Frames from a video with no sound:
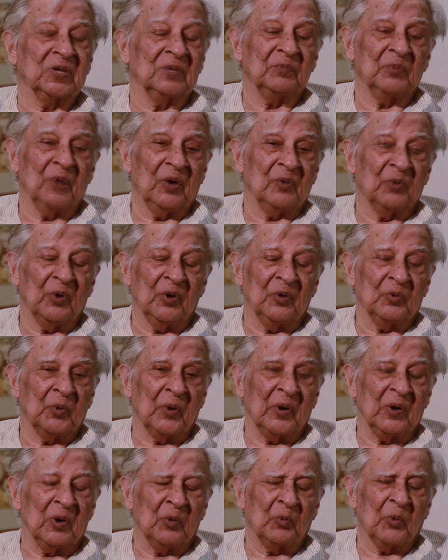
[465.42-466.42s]

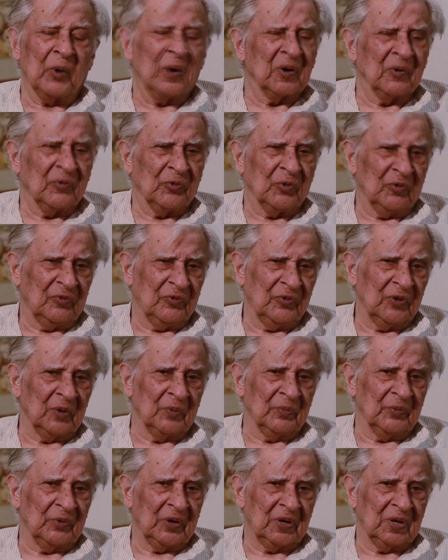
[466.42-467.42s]
wonderful
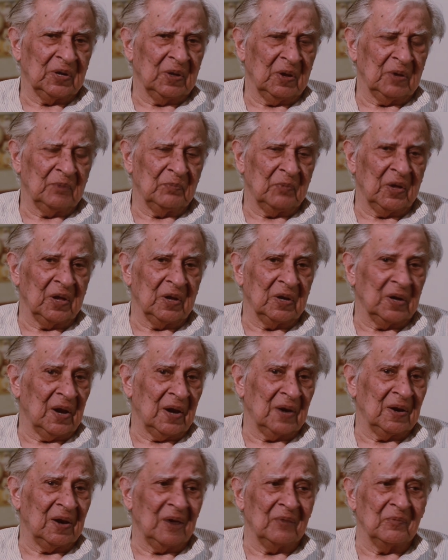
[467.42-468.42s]
film that he made,
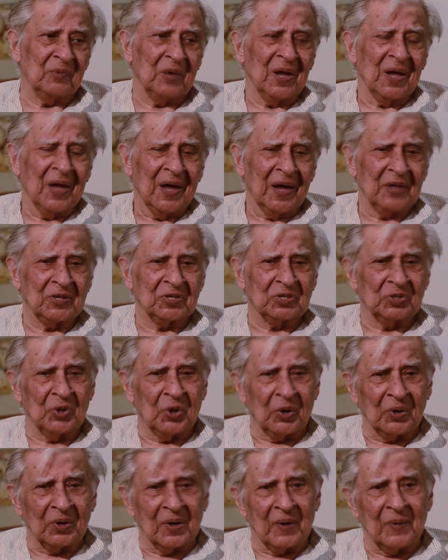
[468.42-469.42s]
and it's
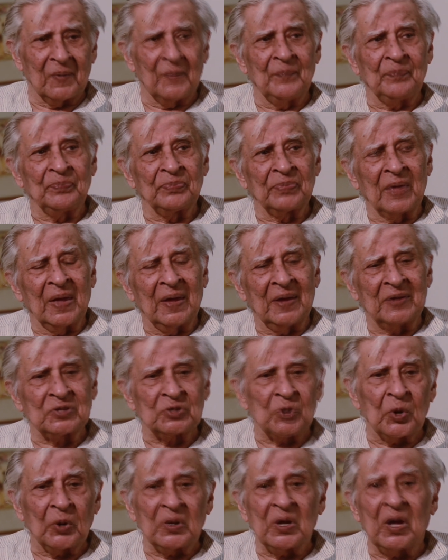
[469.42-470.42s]
not a
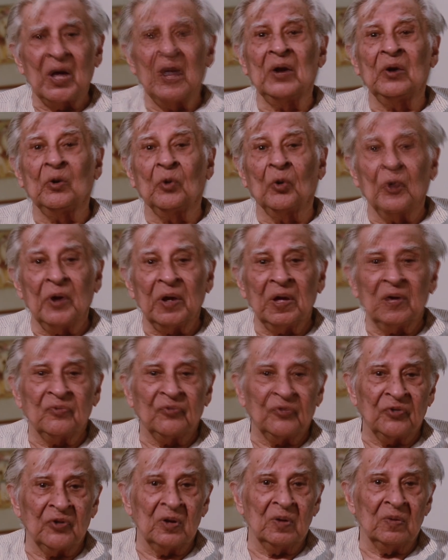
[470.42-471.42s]
heroic
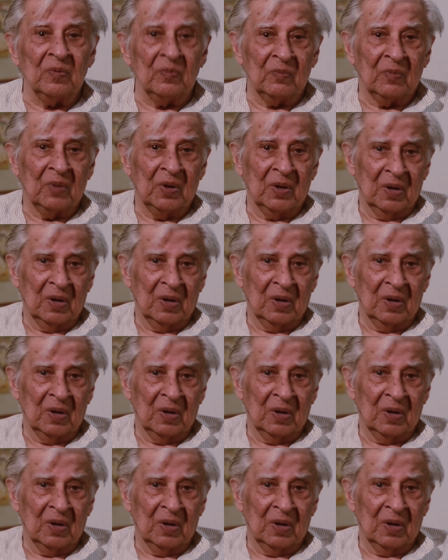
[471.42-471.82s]
film.